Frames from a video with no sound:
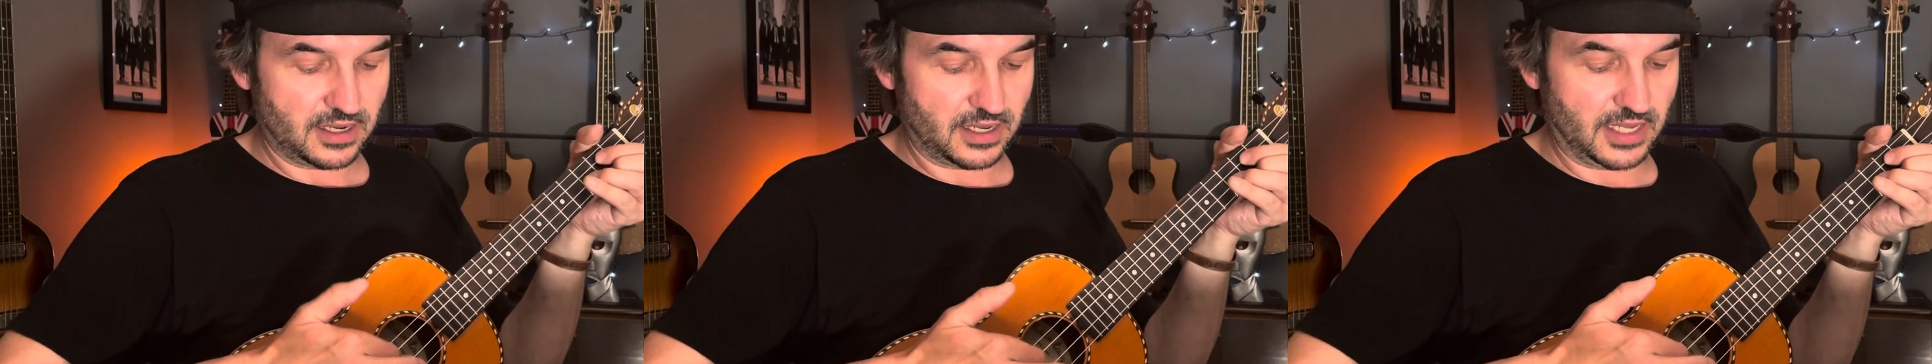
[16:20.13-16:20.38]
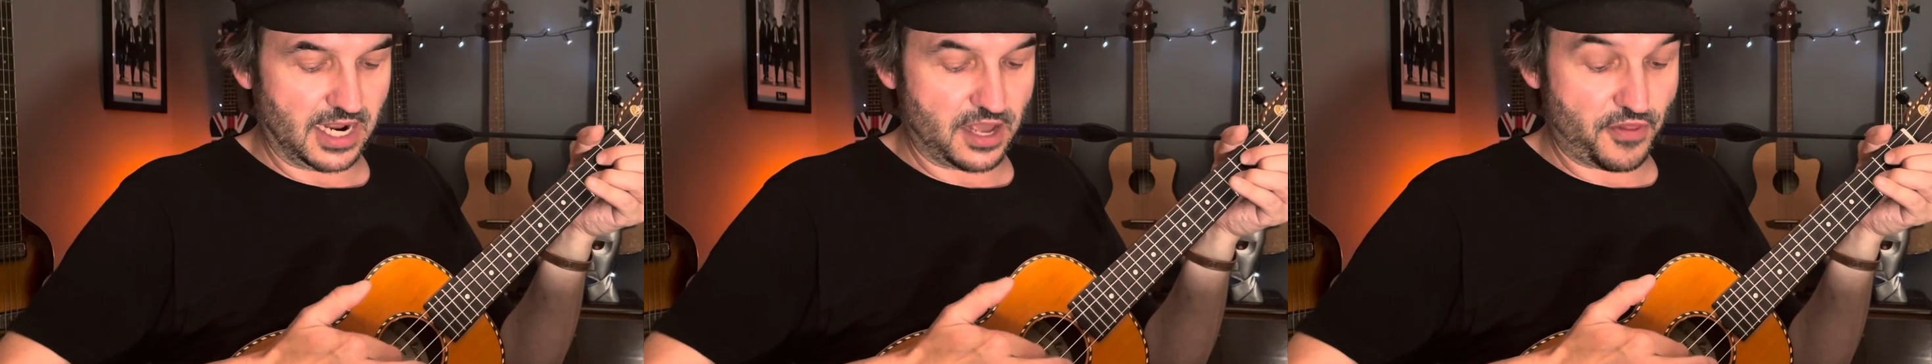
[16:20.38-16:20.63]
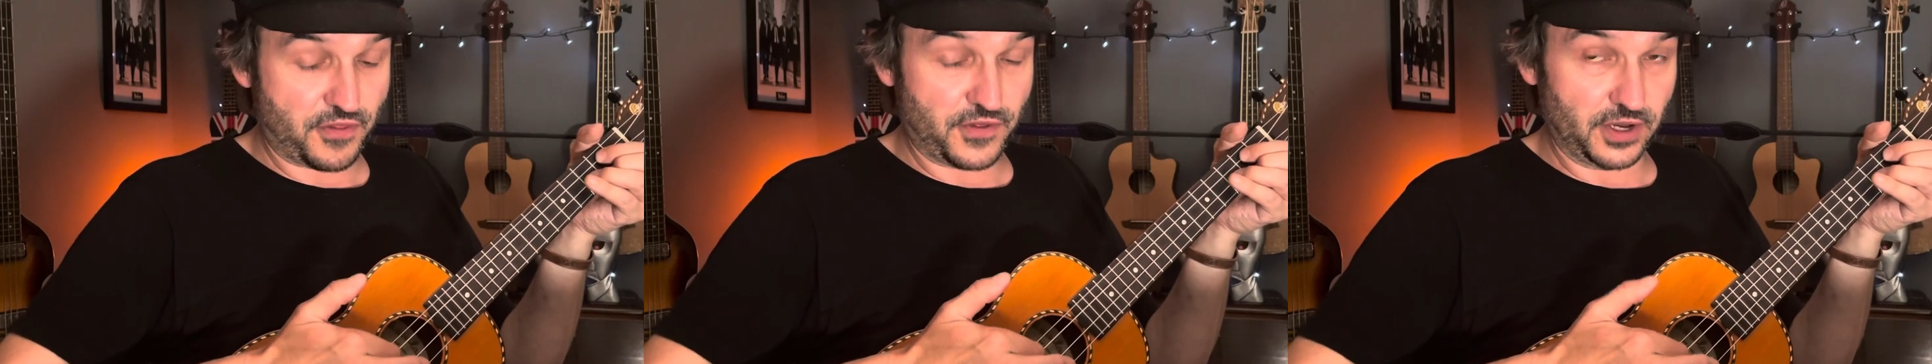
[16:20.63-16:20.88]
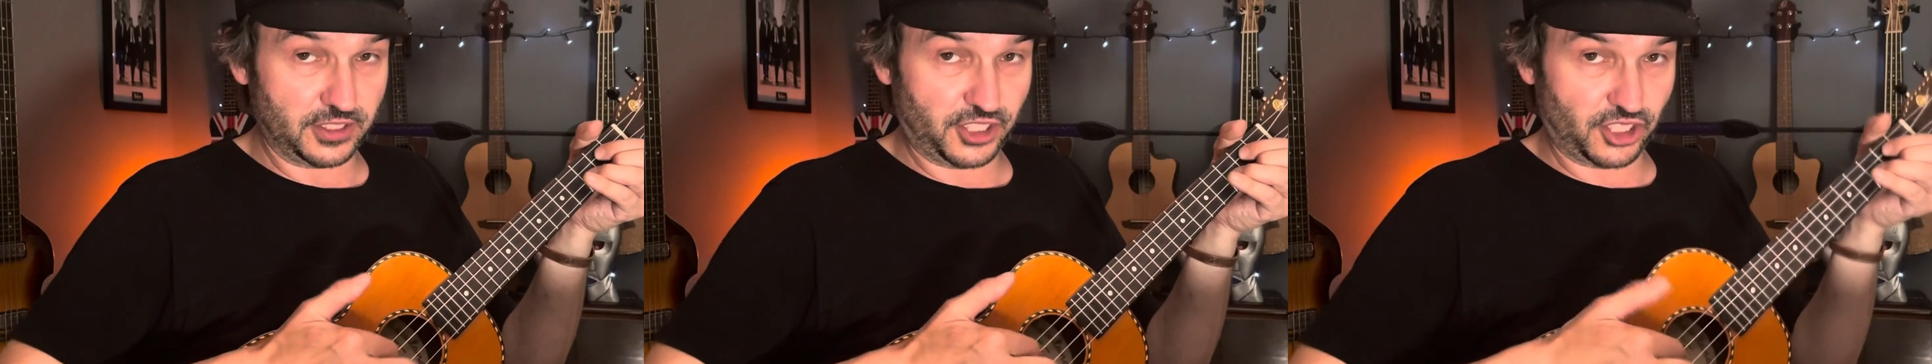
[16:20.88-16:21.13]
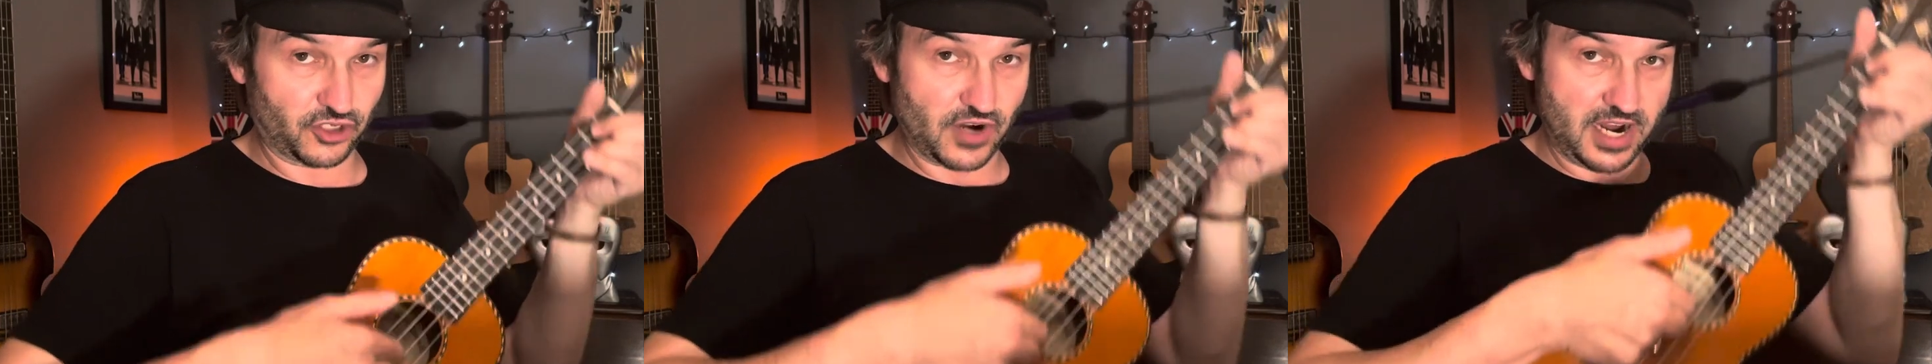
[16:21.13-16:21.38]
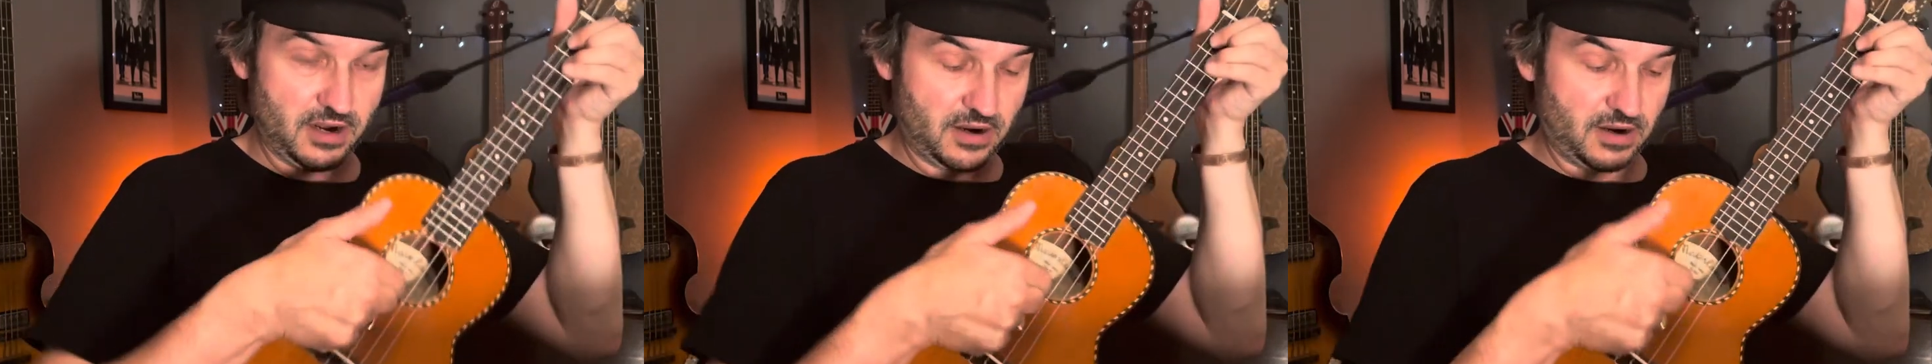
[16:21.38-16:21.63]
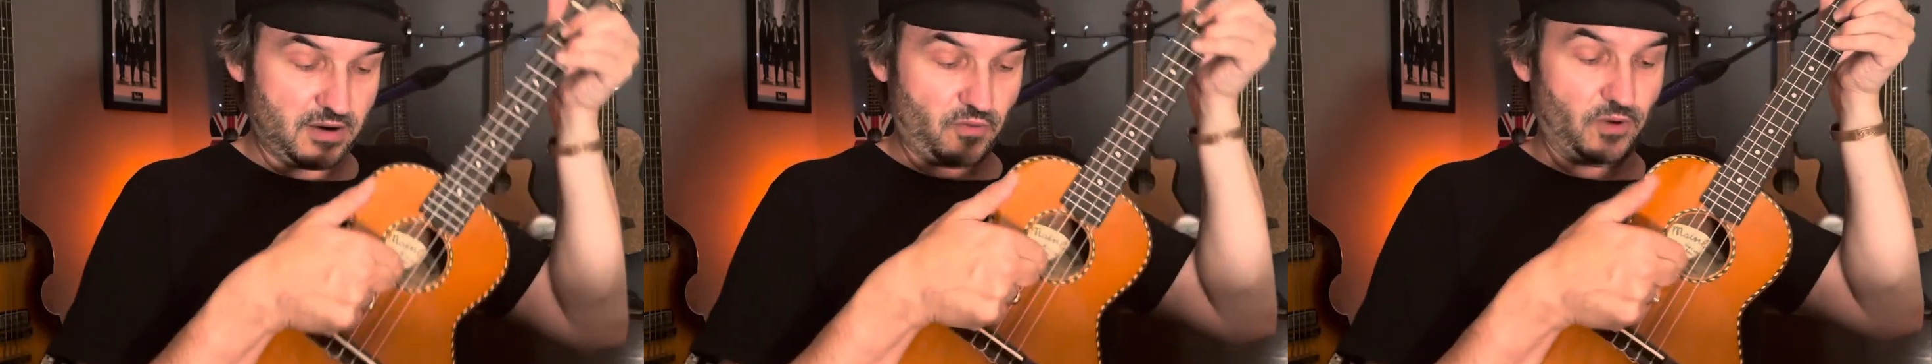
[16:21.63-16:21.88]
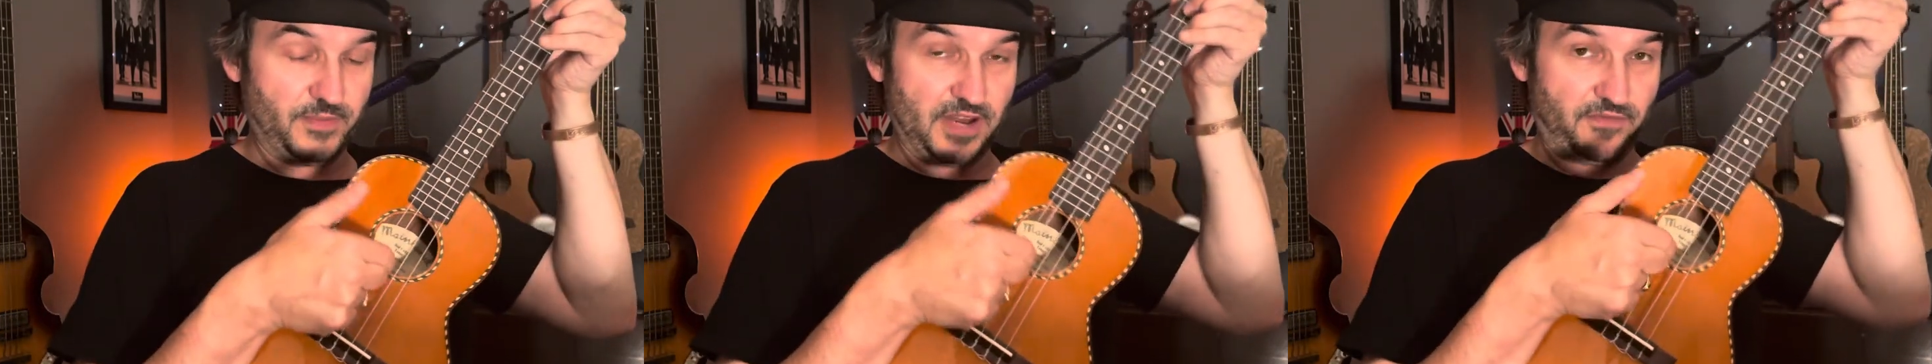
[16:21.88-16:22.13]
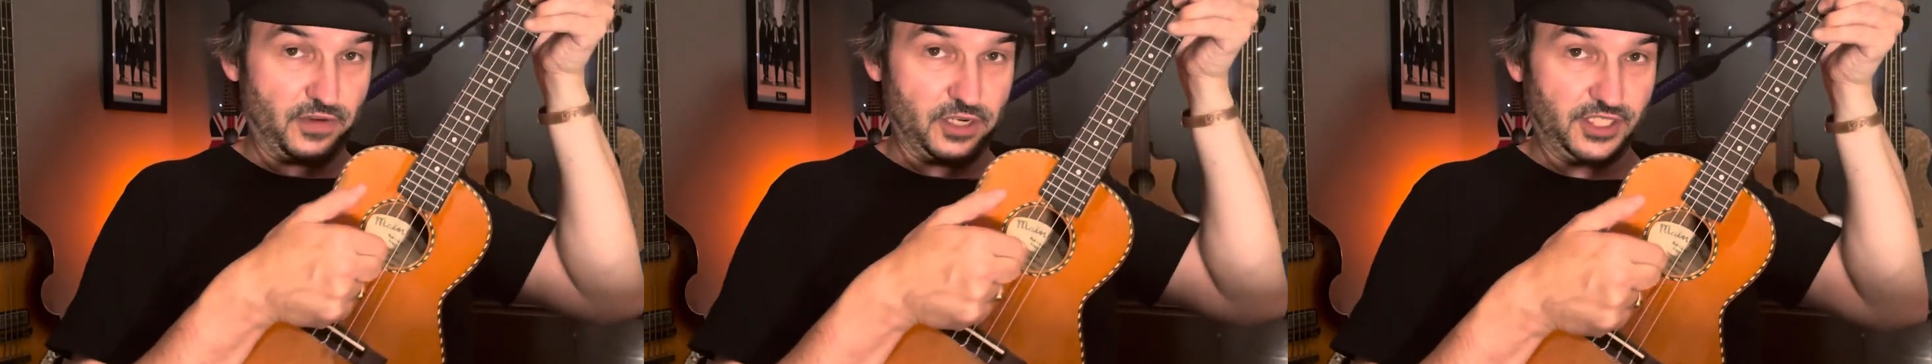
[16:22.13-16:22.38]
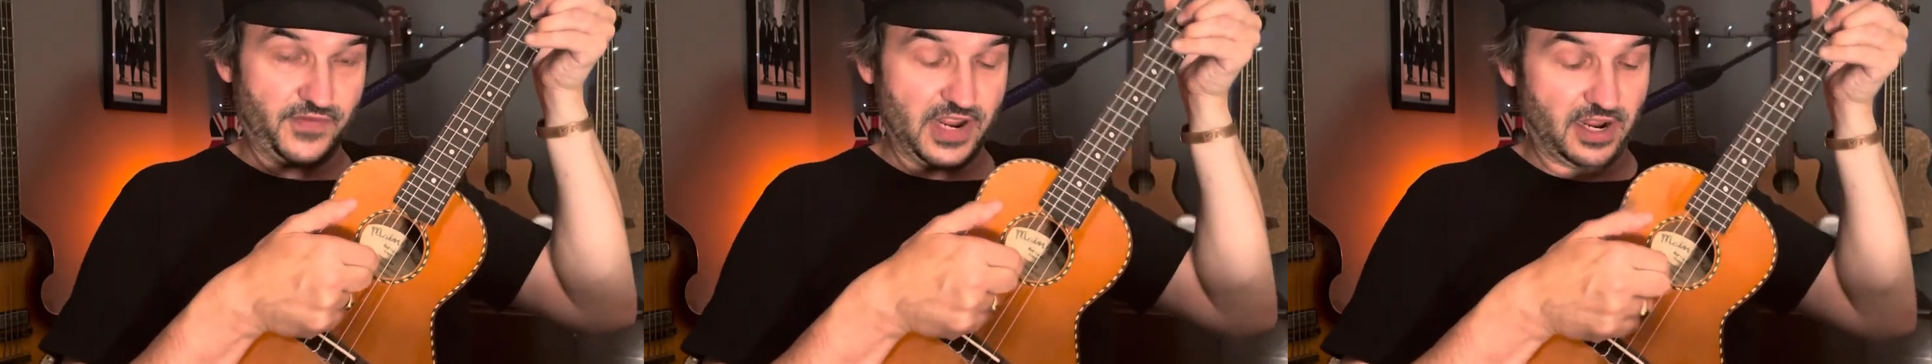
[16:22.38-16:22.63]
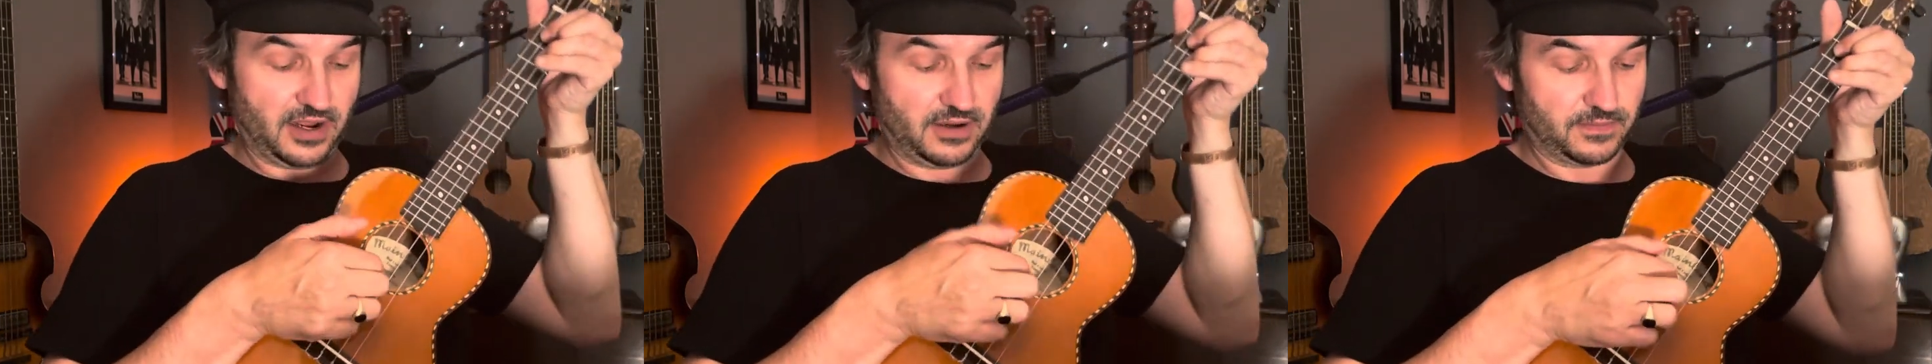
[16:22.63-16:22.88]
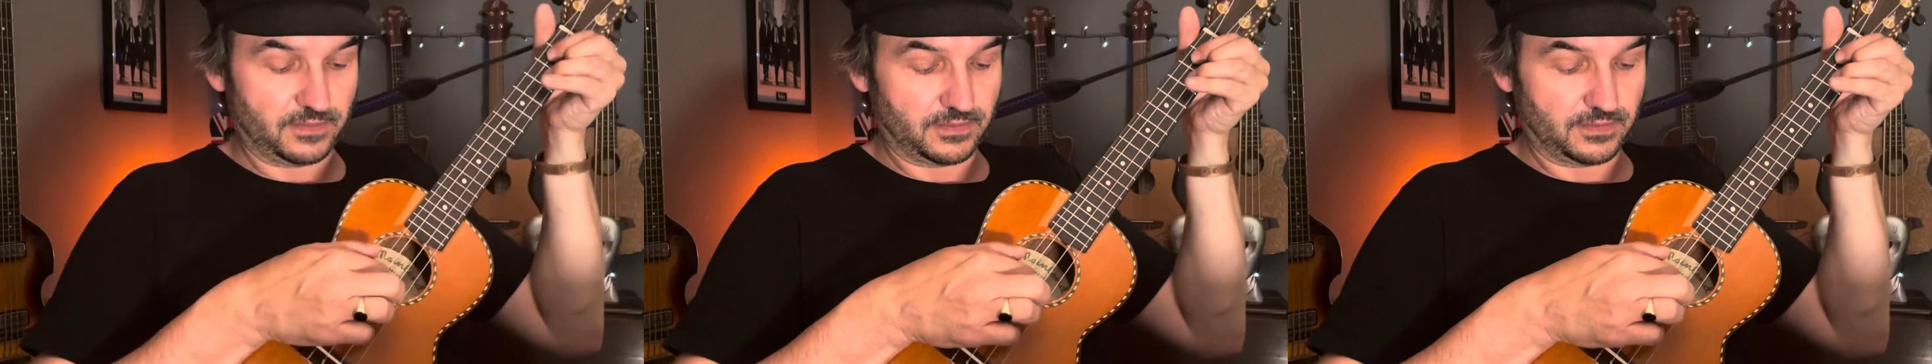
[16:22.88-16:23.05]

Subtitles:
the third string with my first finger,